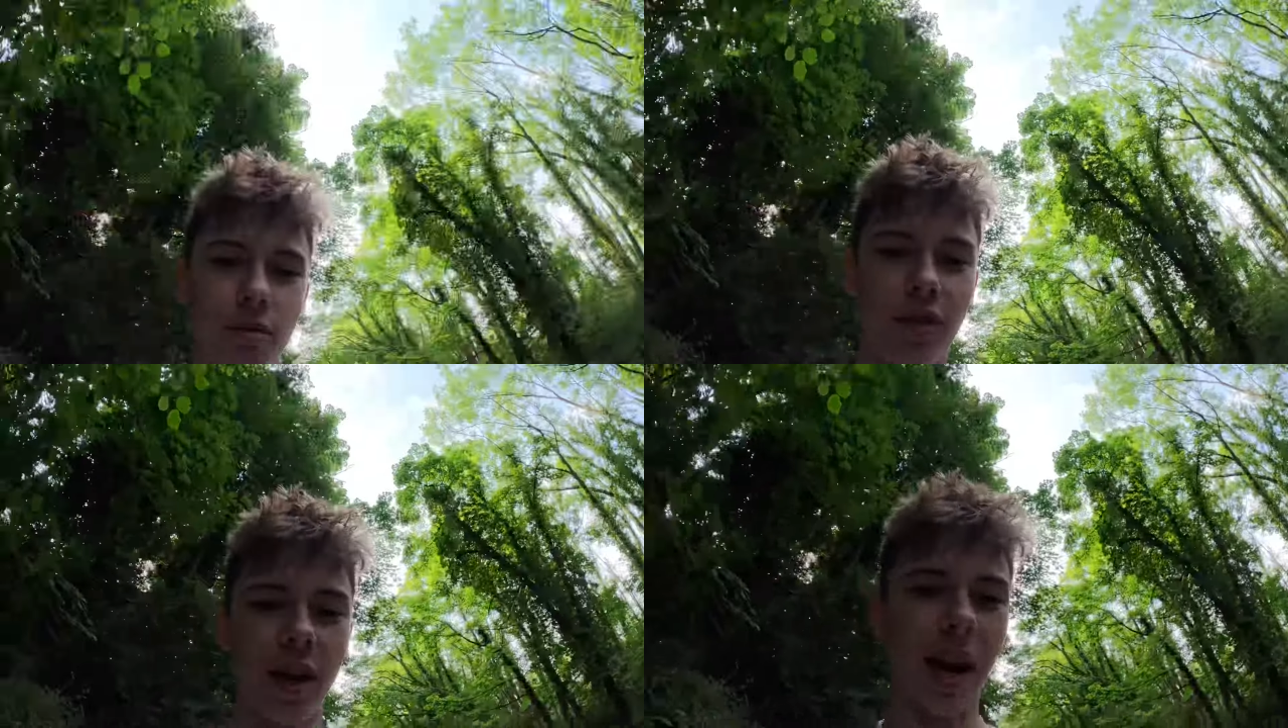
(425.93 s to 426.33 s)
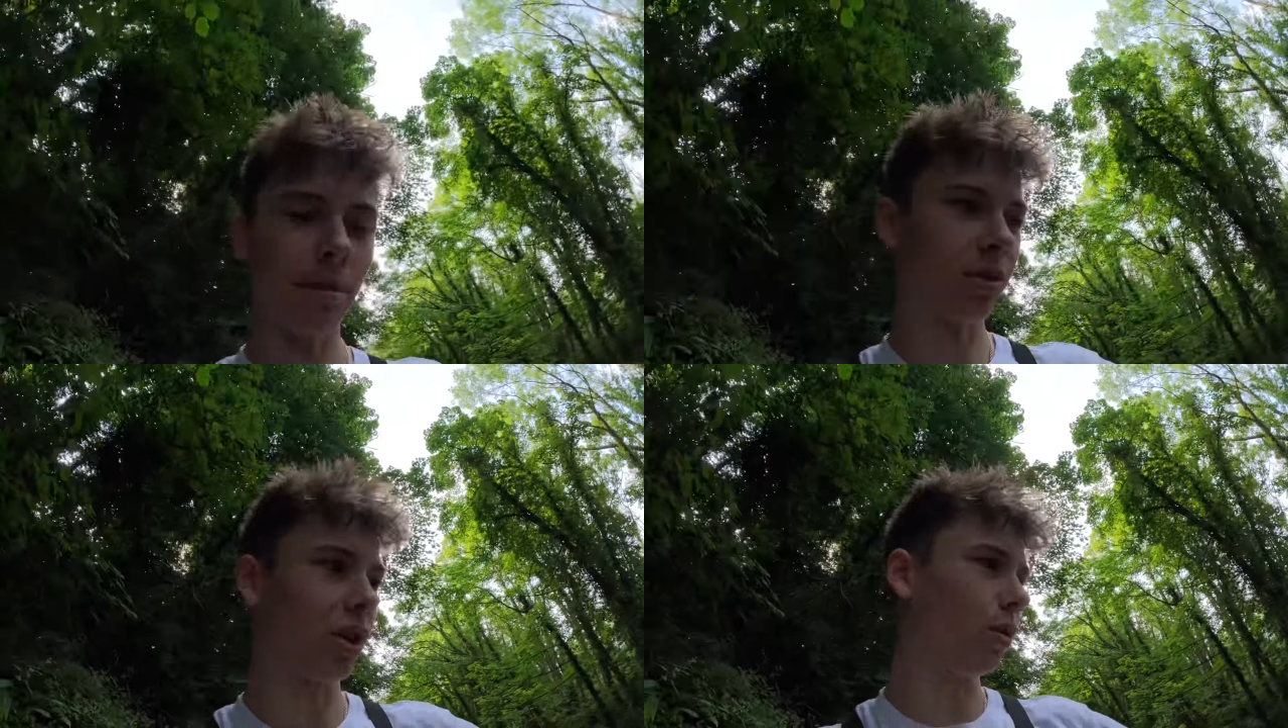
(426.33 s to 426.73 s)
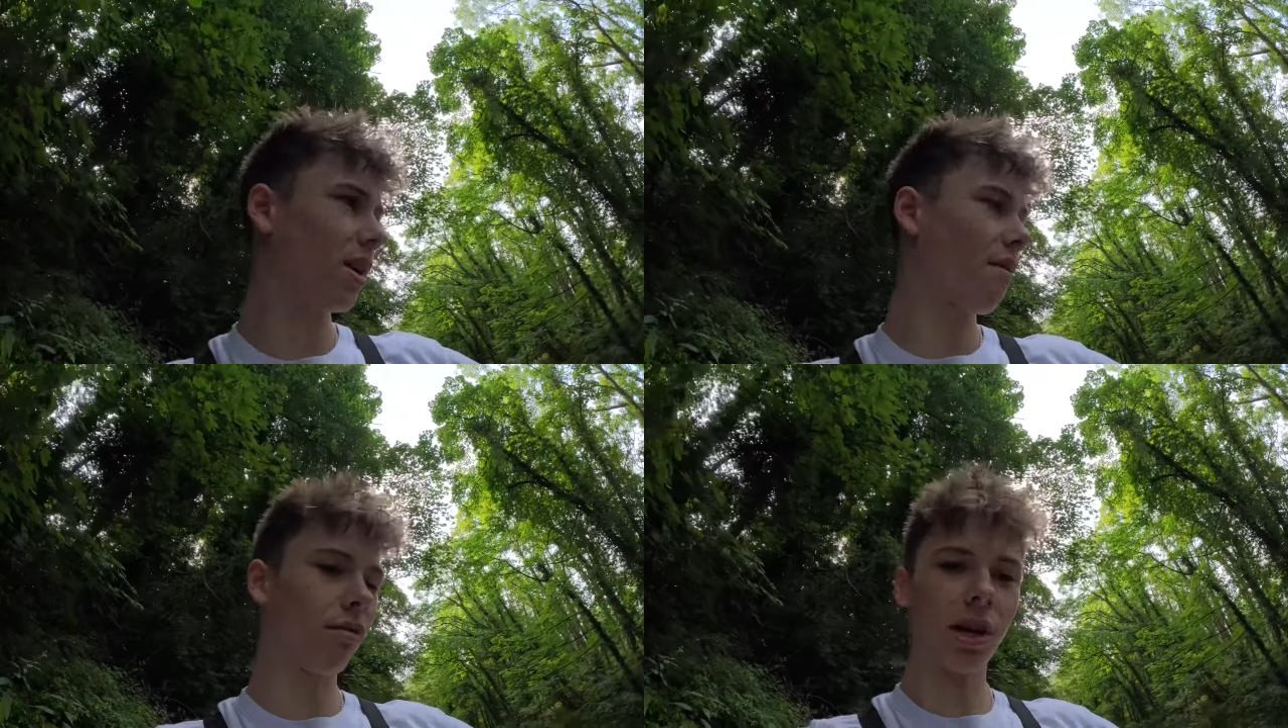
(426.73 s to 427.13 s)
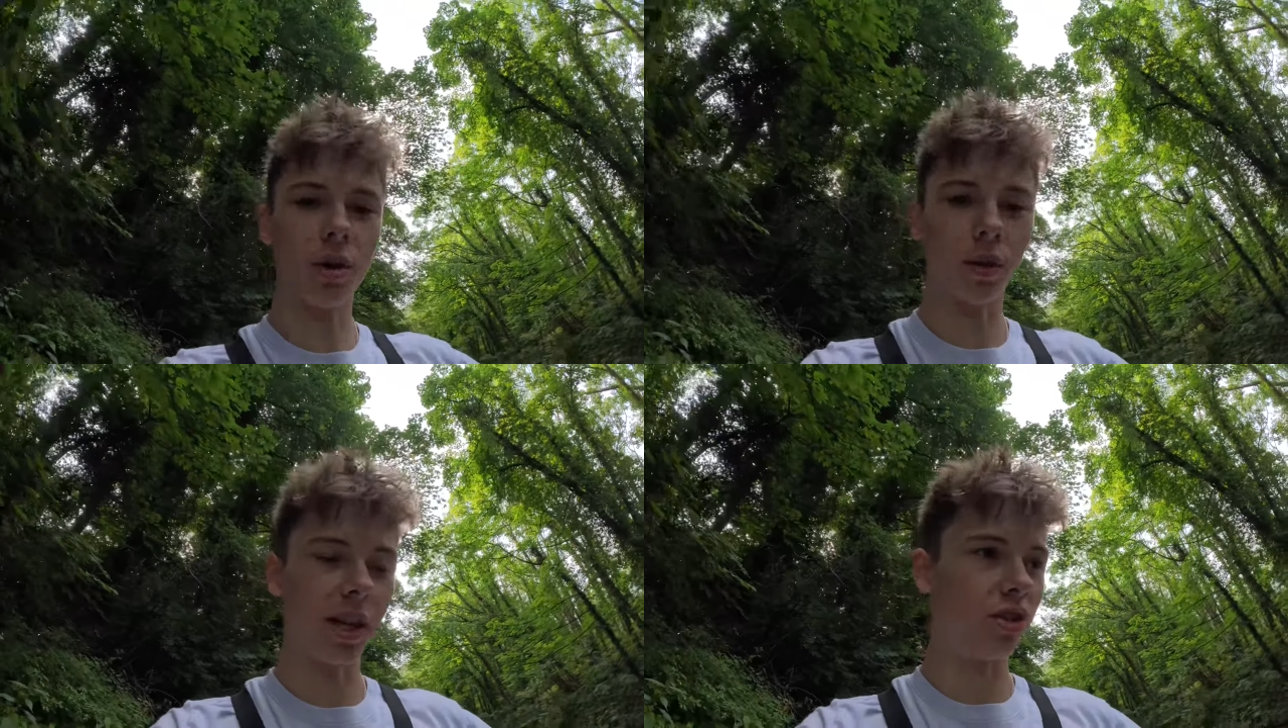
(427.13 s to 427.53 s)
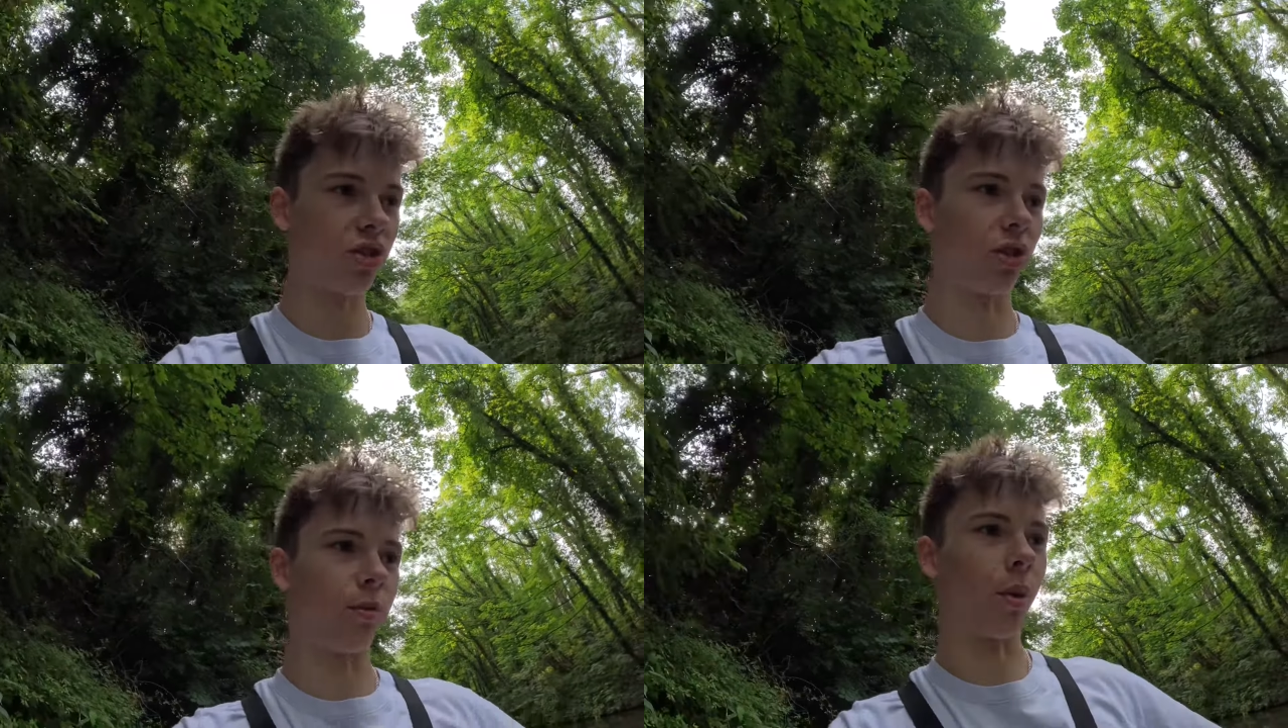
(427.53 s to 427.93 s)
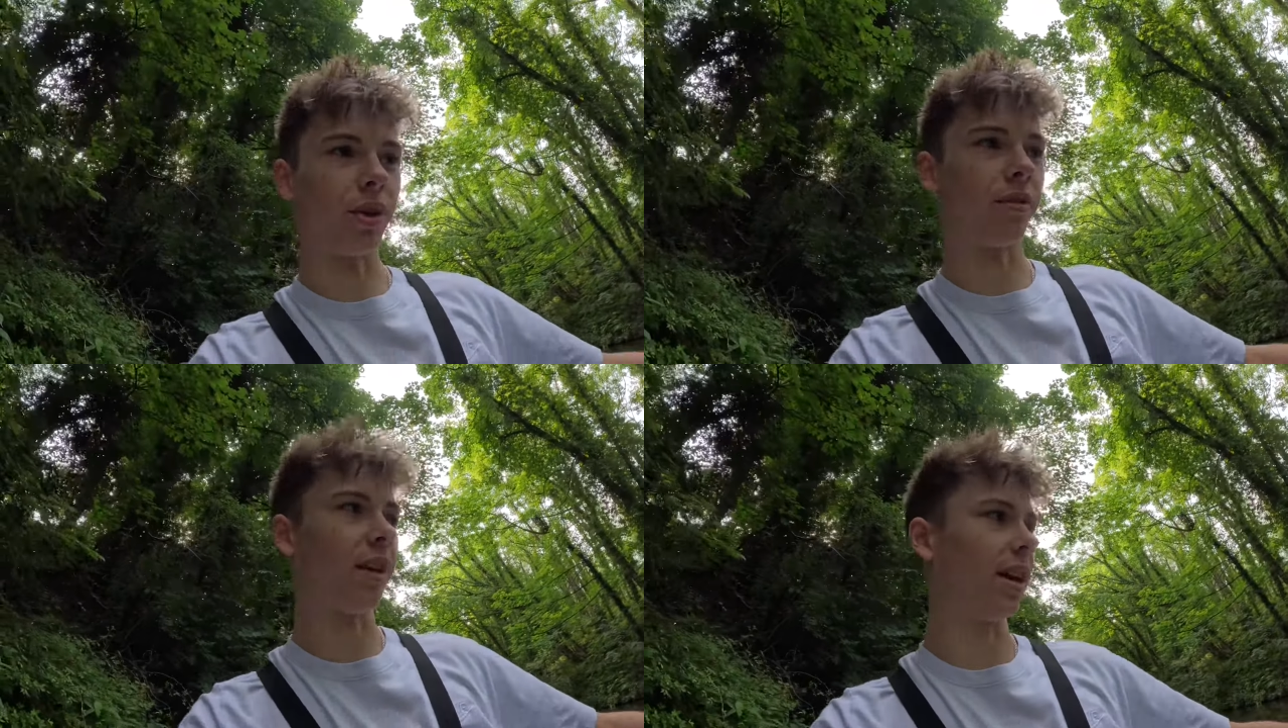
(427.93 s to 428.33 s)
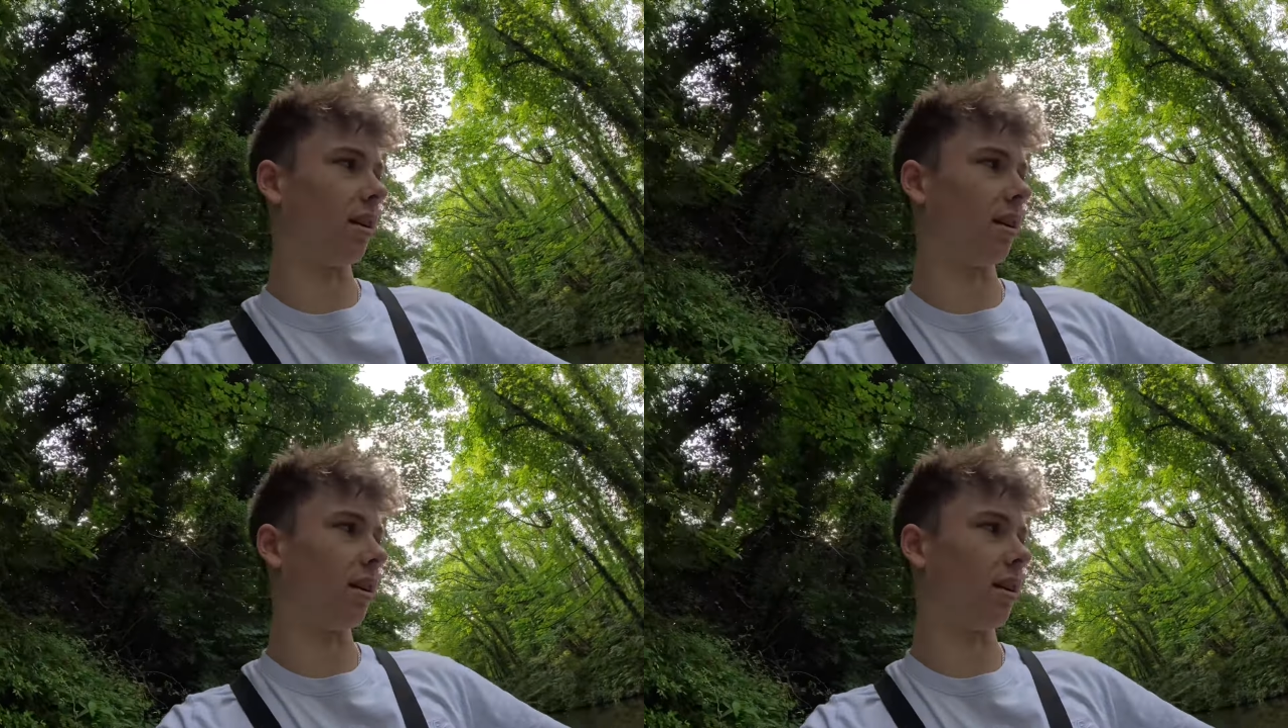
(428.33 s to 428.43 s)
feel absolutely every little inch of what you feel